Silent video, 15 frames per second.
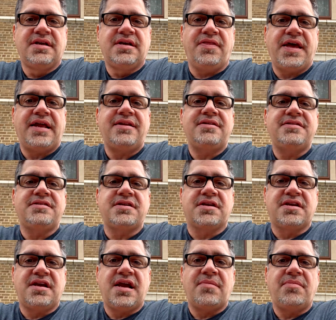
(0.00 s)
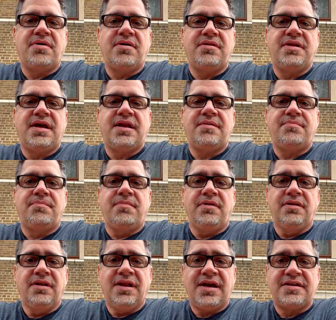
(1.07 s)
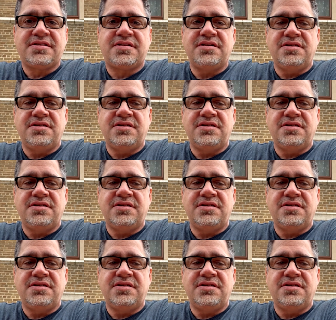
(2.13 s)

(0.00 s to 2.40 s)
That is the camera that Les